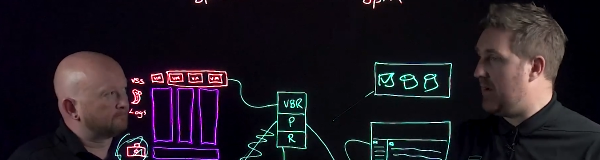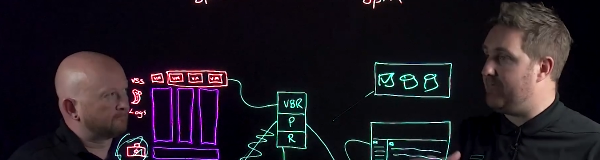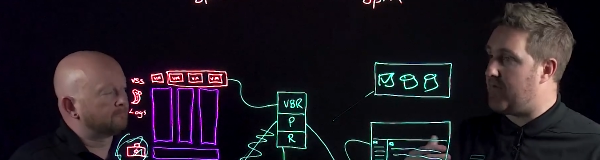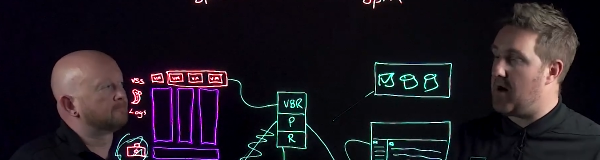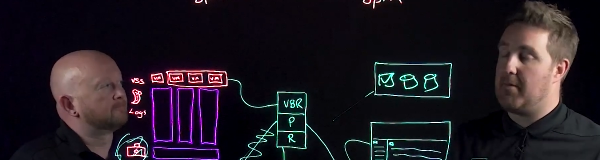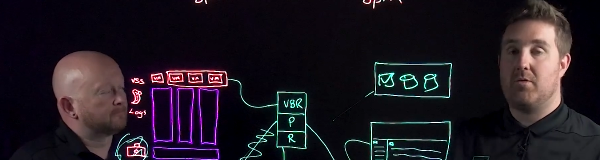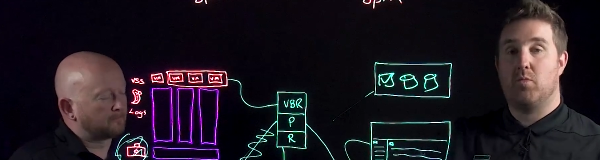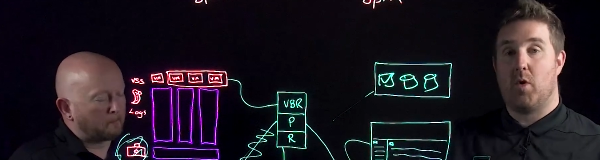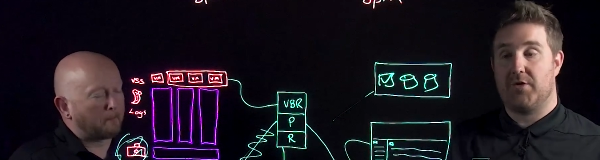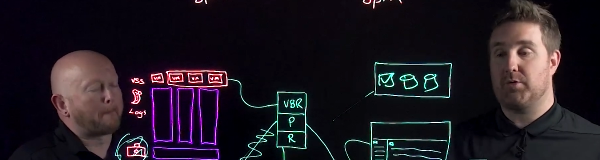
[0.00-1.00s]
Speaker 1: environment
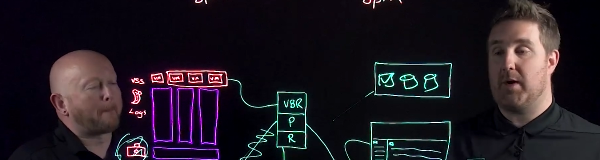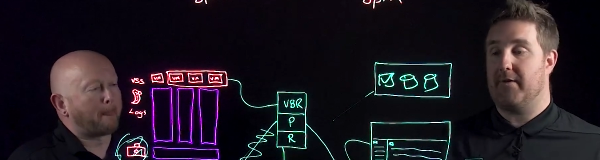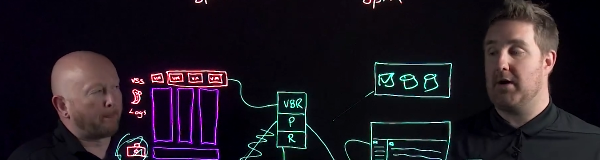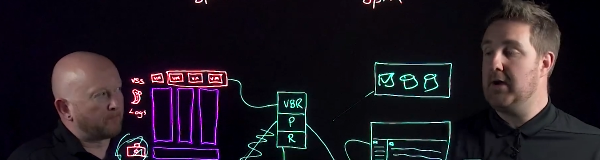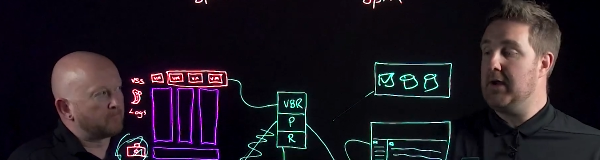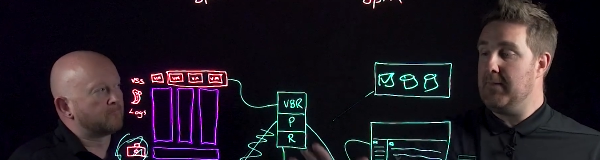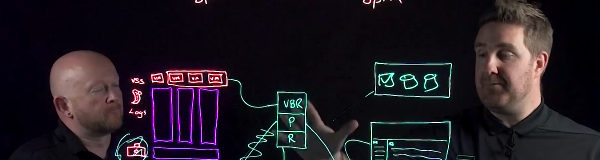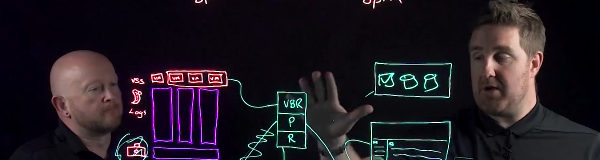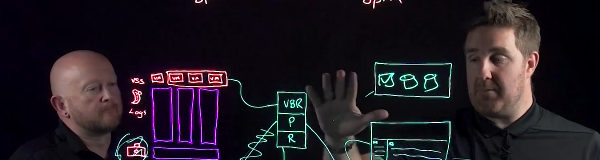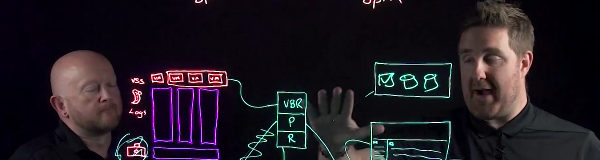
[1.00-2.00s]
whatsoever.
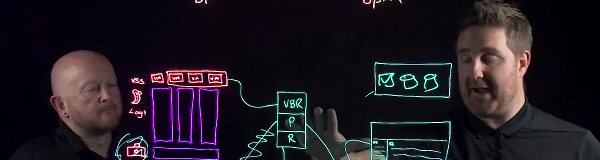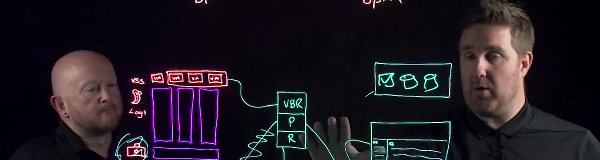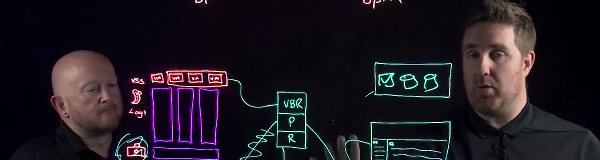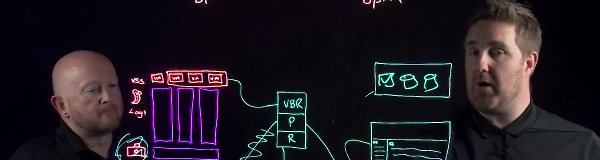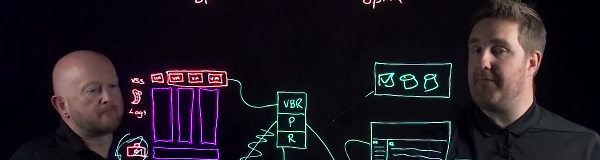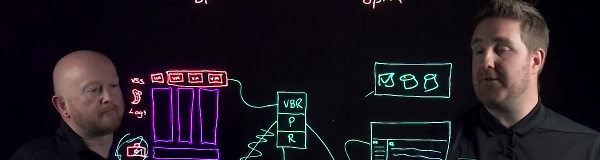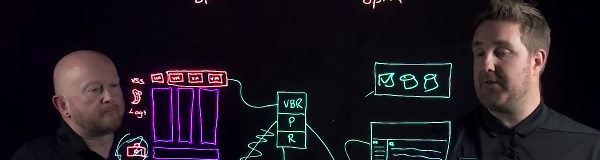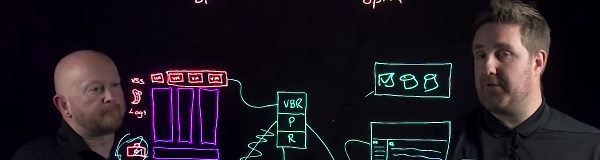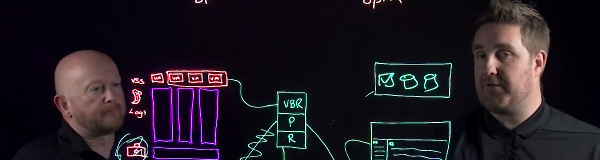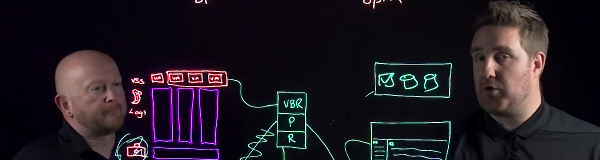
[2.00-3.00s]
You back it all off
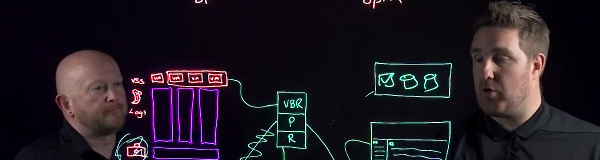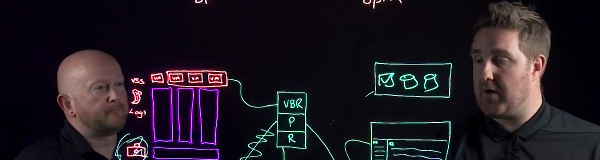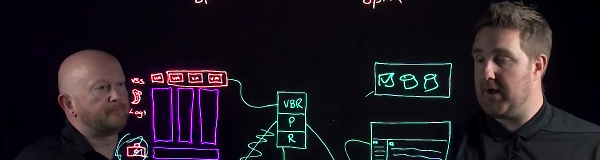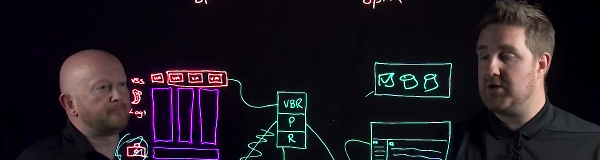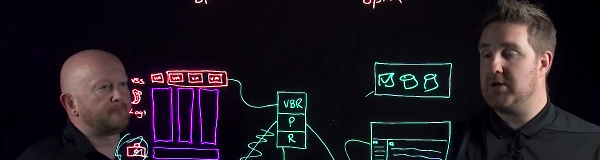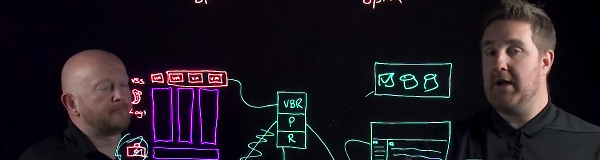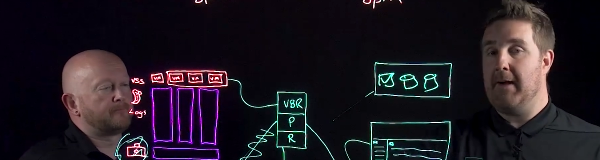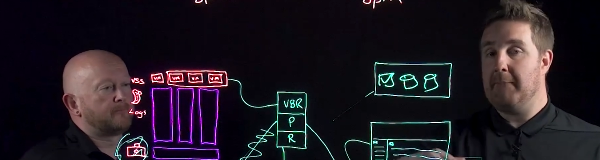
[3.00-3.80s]
onto the storage.